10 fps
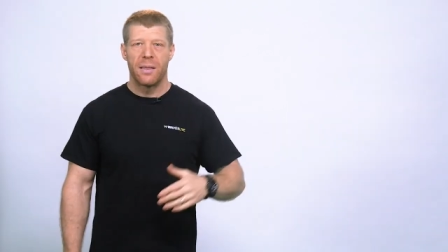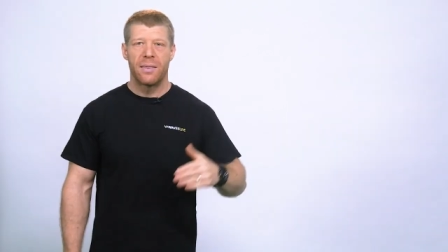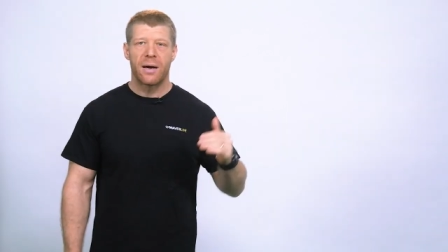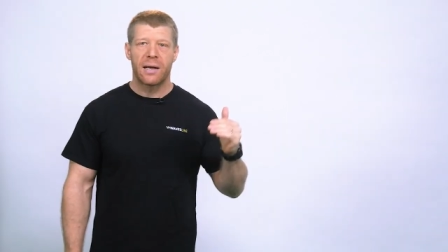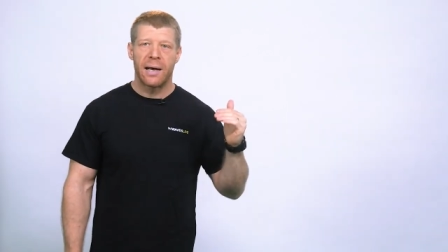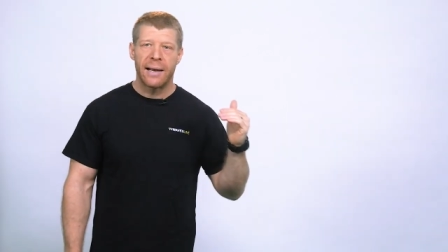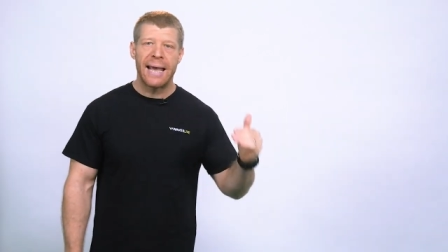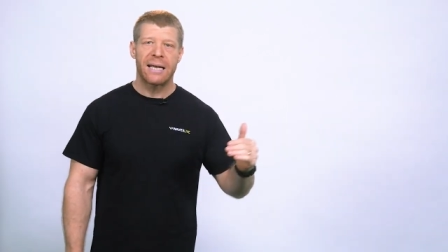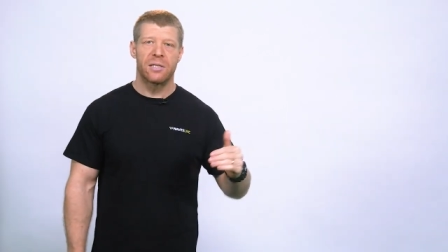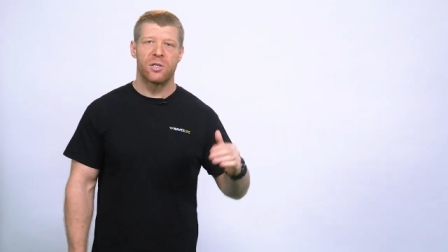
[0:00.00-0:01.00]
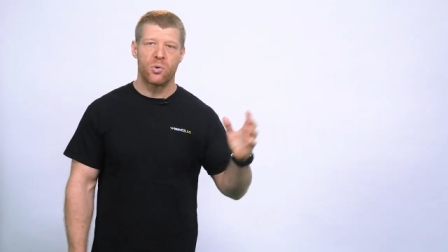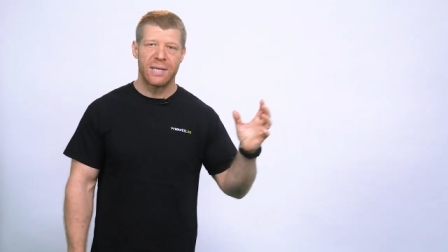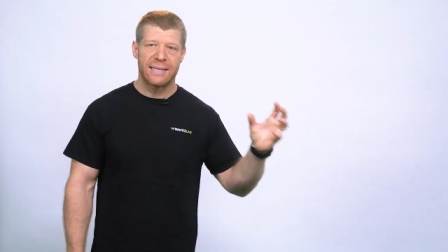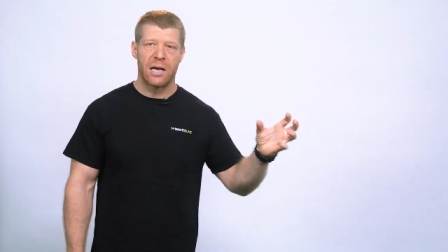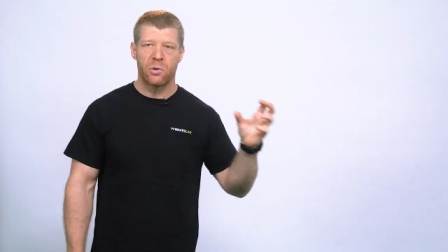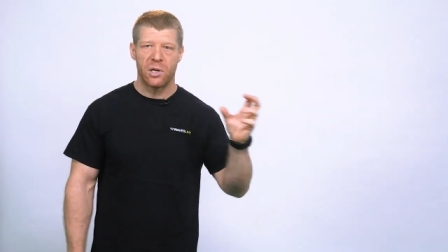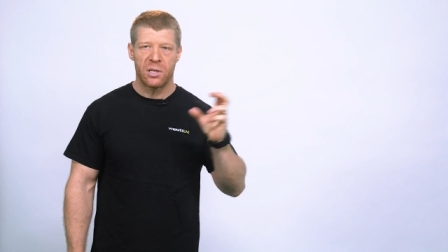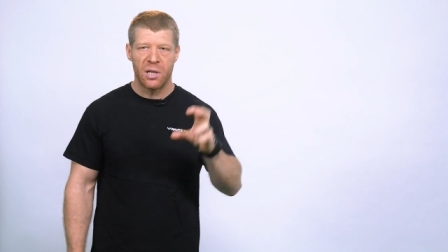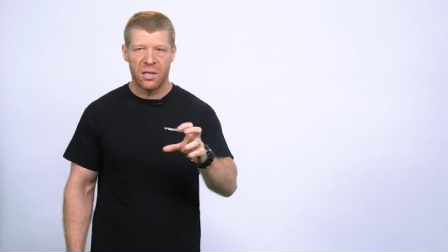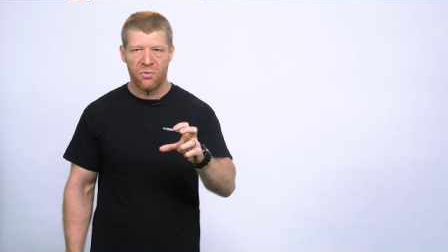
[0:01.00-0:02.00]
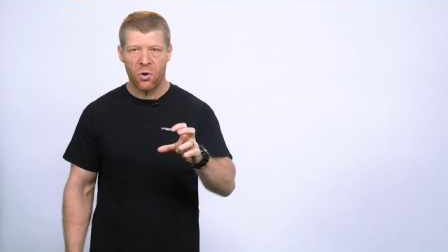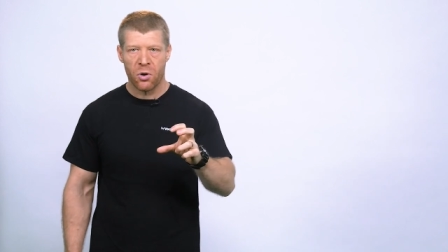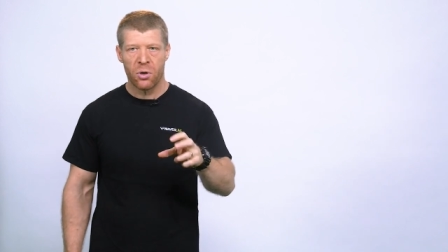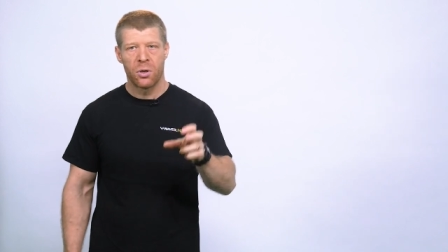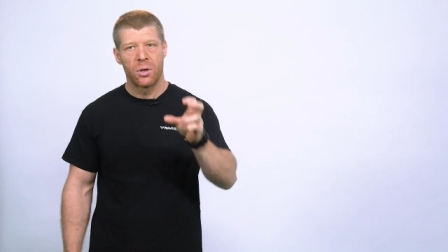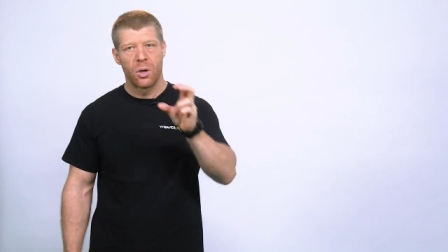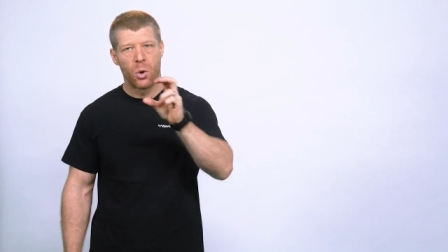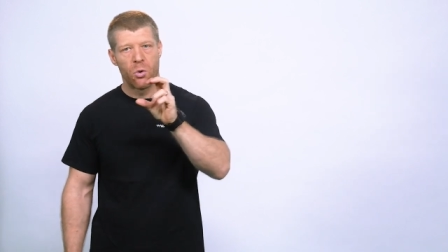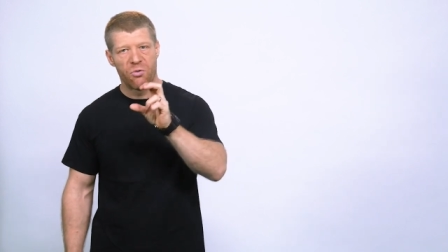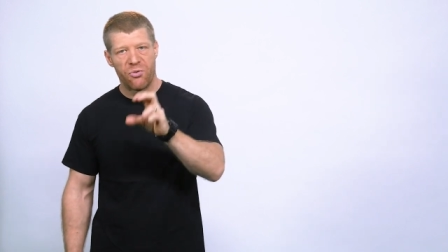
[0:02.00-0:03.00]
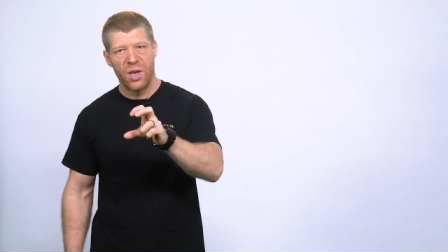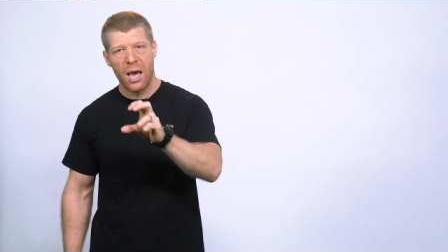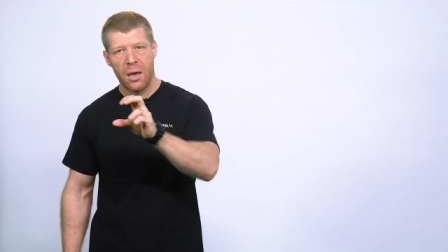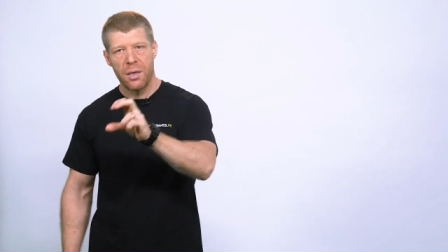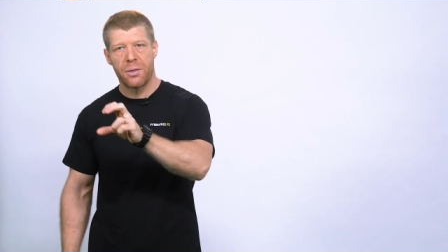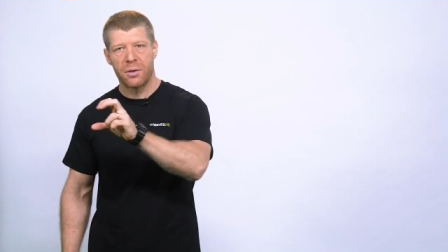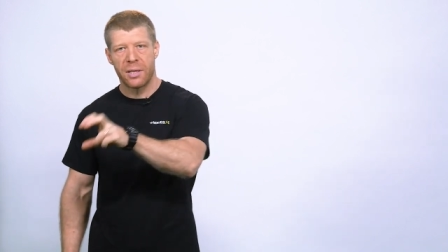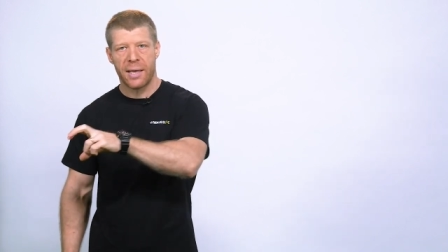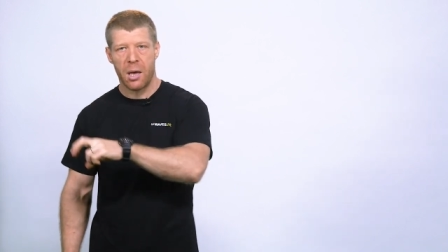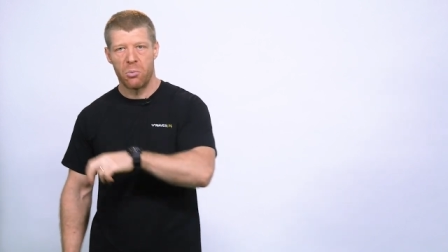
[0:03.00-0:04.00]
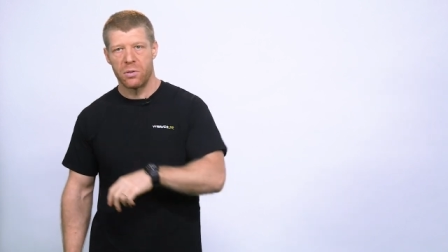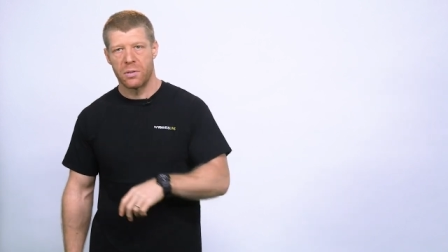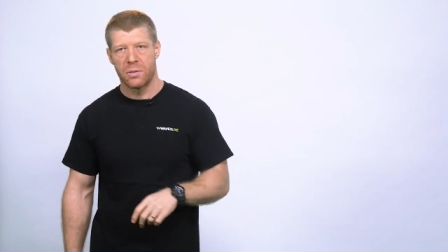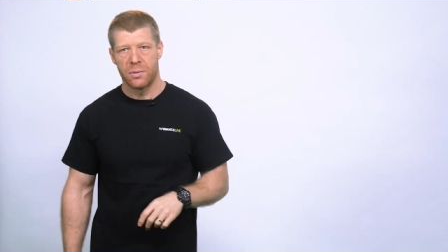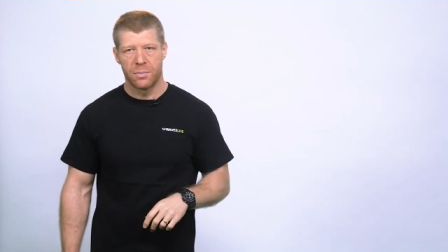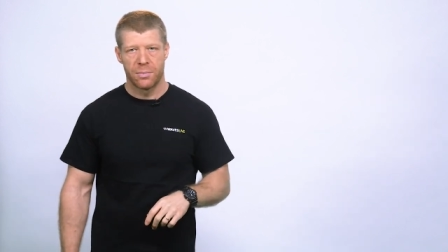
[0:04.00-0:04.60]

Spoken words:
They are connected to the SoundGrid network via Ethernet cables.